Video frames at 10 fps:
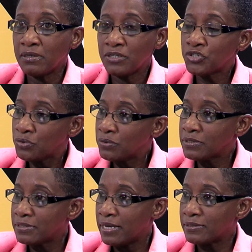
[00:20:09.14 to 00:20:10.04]
it
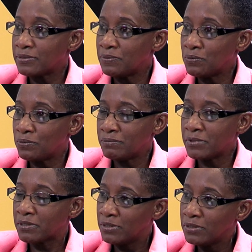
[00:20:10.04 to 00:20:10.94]
shows that
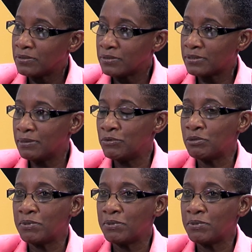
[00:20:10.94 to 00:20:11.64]
the girls seem to